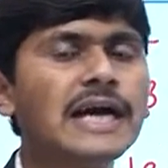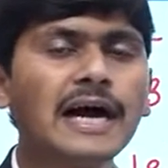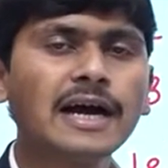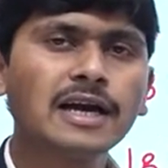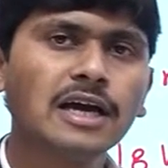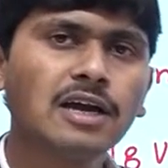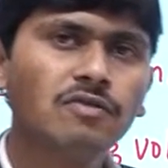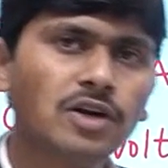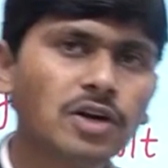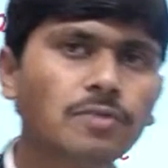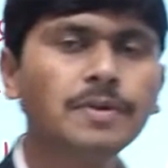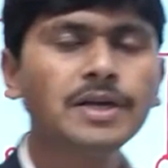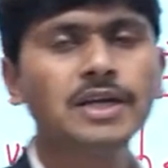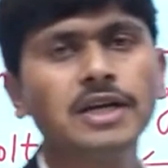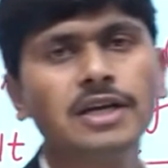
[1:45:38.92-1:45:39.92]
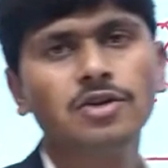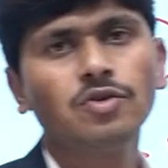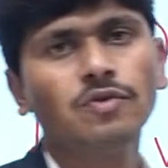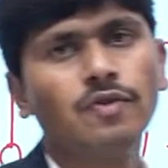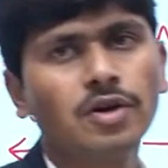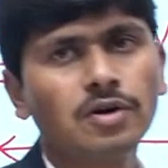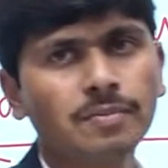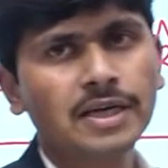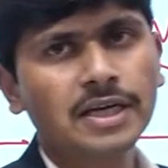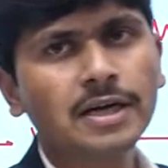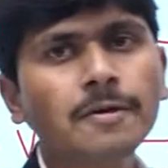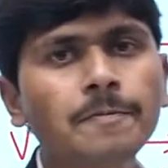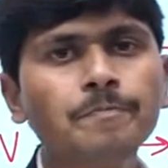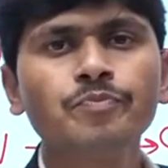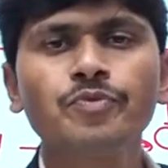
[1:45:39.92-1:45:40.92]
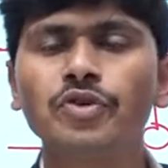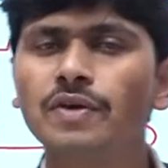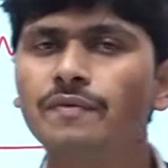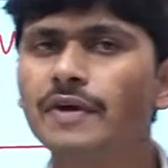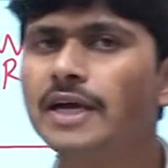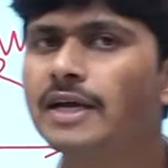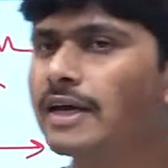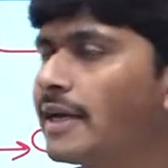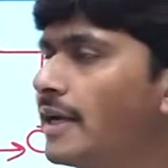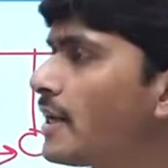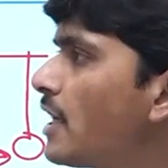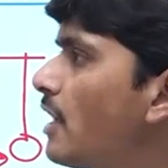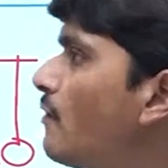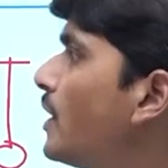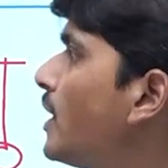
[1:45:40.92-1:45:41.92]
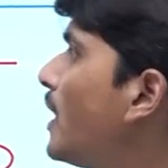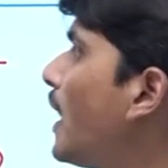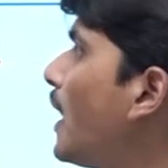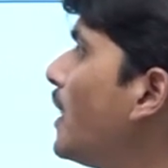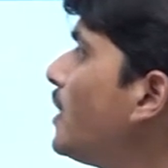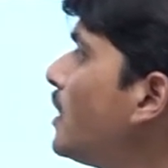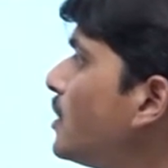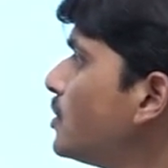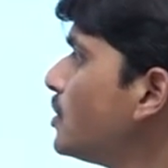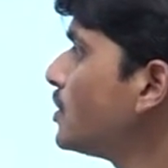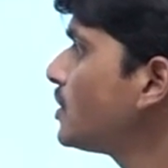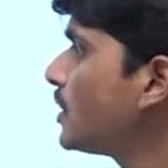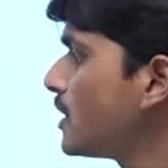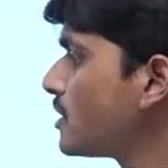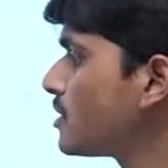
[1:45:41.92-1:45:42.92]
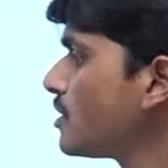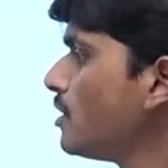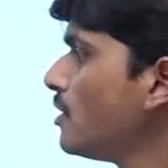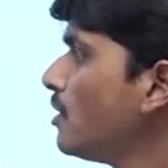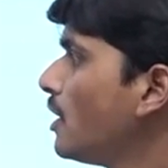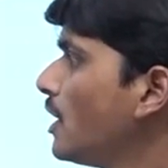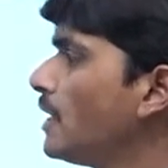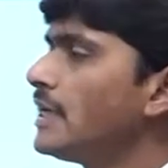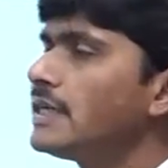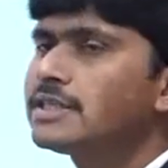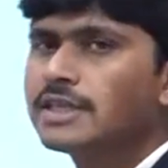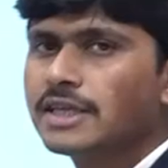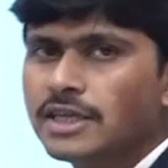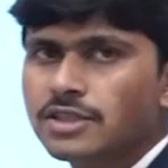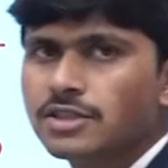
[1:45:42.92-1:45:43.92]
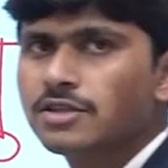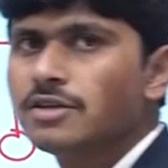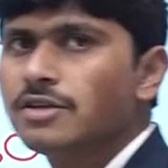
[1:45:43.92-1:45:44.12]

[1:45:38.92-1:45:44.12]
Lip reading: our galvanometer into voltmeter? So if I connect a very high resistance in a series,